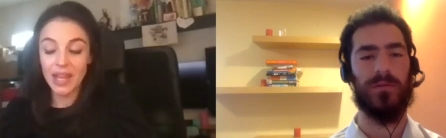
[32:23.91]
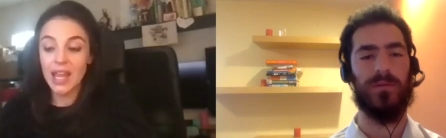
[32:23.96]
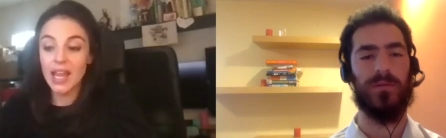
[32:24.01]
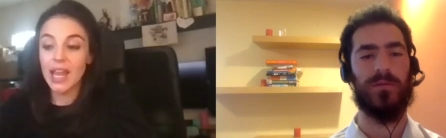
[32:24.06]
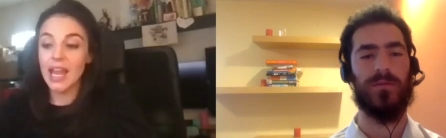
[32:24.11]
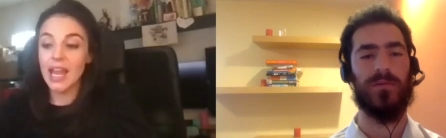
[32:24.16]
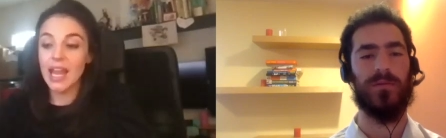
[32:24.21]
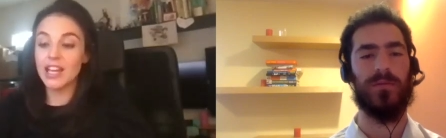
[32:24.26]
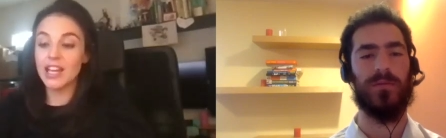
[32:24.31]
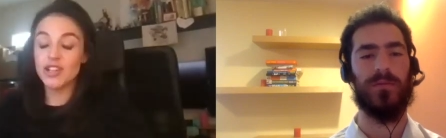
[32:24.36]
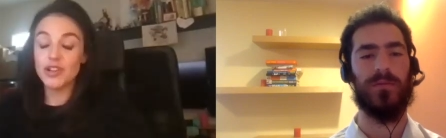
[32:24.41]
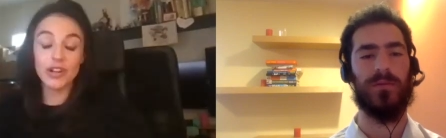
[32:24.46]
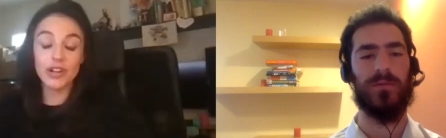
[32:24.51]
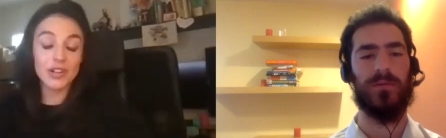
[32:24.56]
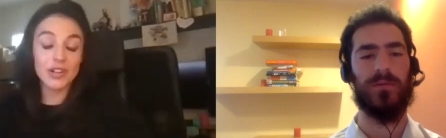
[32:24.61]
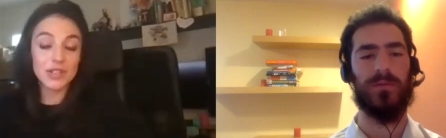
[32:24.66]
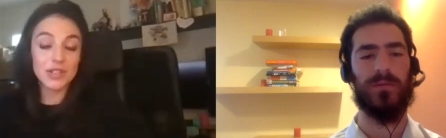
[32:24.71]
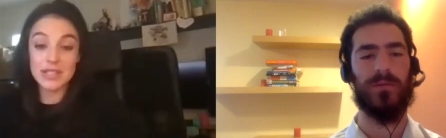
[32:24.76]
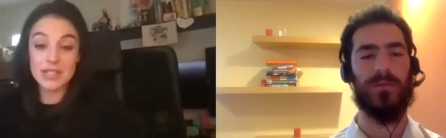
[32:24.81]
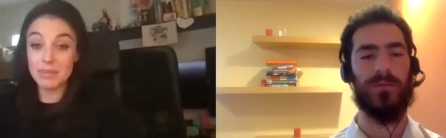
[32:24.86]
Speaker 1: And you can also
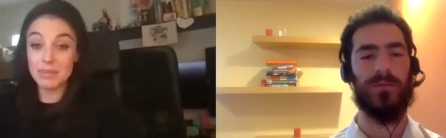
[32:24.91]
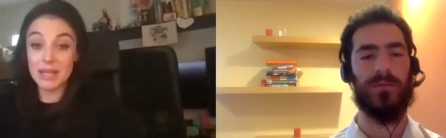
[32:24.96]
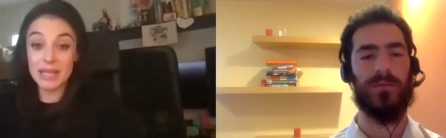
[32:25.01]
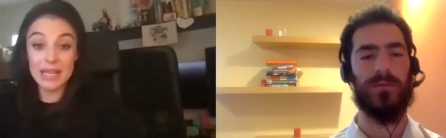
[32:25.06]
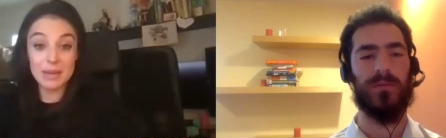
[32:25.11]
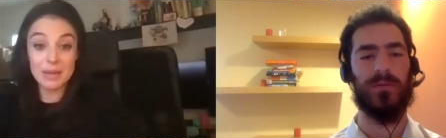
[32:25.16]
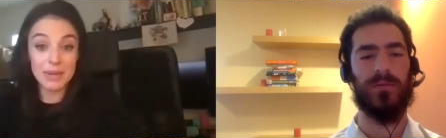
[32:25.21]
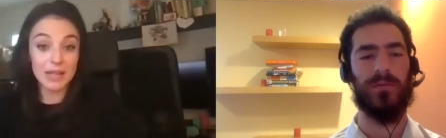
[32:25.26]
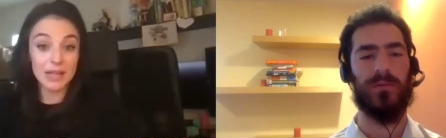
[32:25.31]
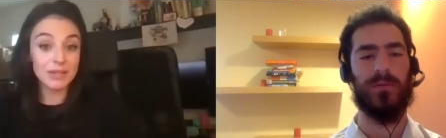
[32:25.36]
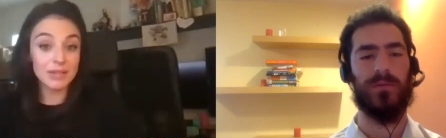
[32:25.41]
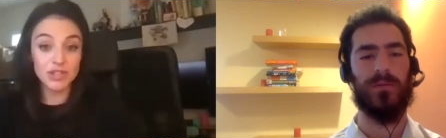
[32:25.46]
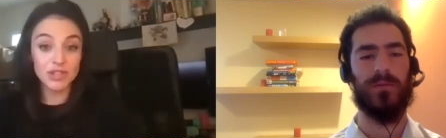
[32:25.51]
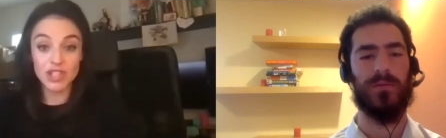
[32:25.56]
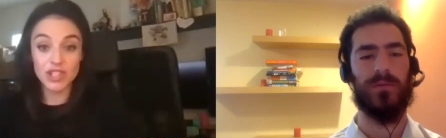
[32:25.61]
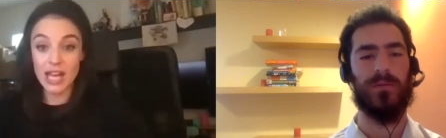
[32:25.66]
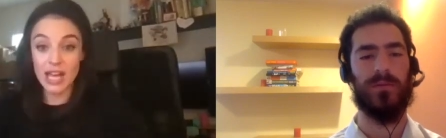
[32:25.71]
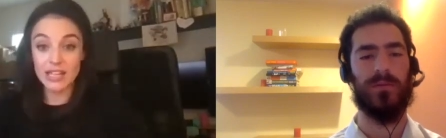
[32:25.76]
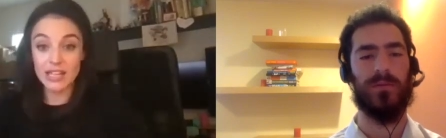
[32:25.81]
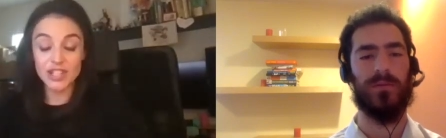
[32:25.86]
send me an email,
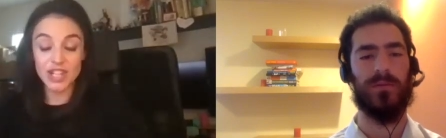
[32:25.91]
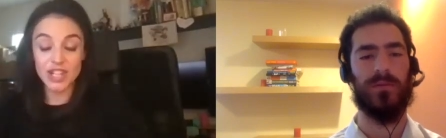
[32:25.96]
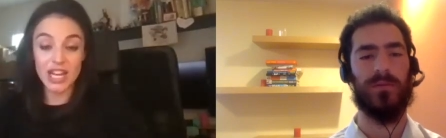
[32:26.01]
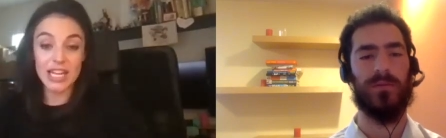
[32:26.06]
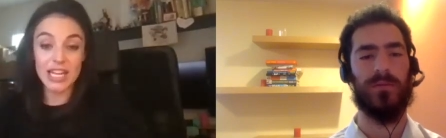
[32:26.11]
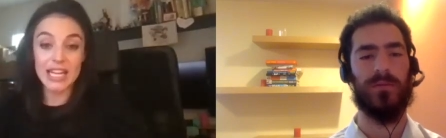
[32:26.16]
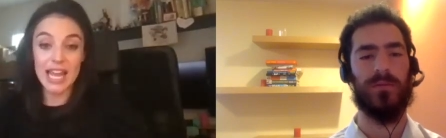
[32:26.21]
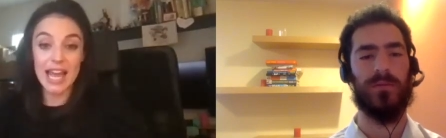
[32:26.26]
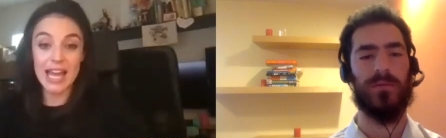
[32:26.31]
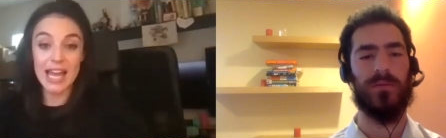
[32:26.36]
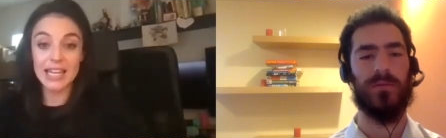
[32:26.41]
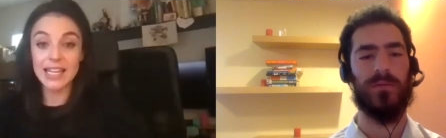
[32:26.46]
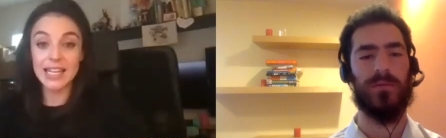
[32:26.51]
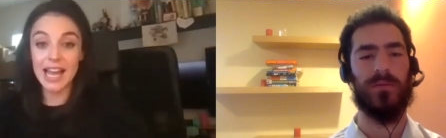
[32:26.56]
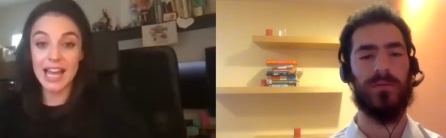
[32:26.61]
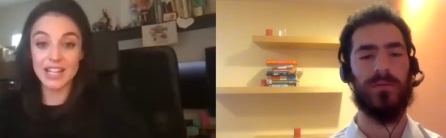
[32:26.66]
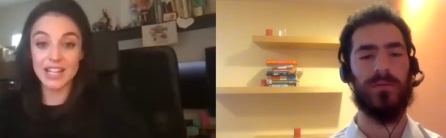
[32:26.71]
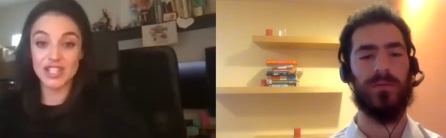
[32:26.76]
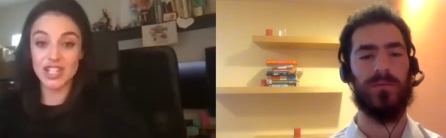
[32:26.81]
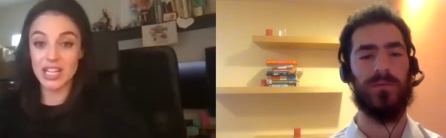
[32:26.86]
jen, J E N,
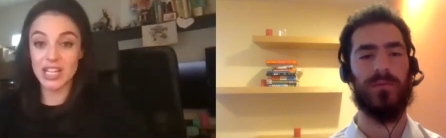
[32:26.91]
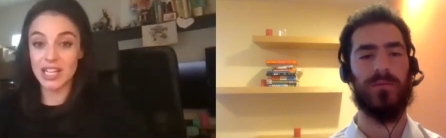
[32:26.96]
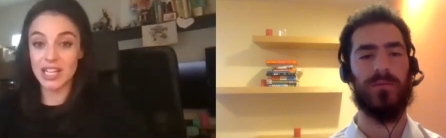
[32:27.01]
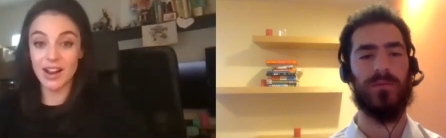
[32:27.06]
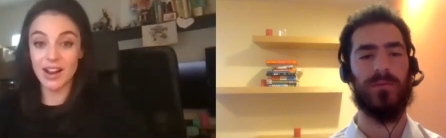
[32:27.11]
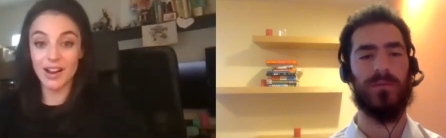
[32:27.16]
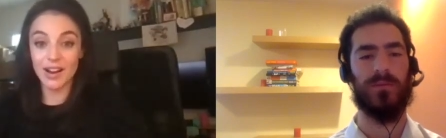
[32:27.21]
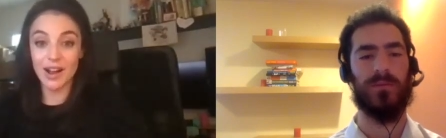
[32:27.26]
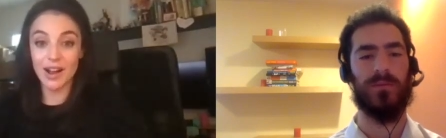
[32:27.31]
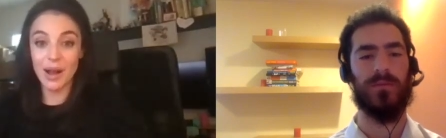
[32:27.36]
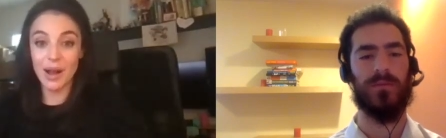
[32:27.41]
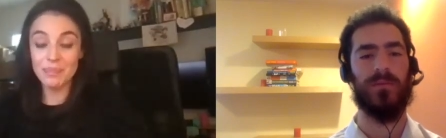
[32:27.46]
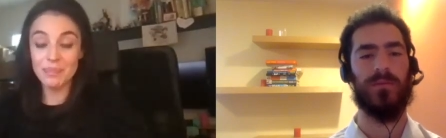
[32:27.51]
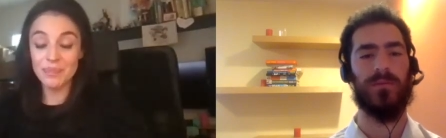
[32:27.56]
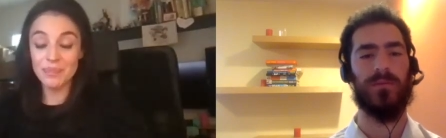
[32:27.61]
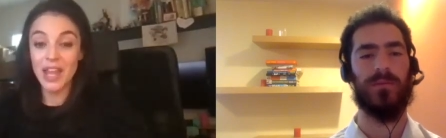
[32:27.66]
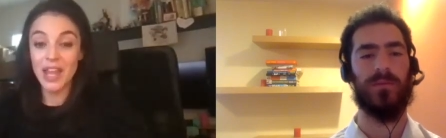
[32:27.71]
at jihi.com.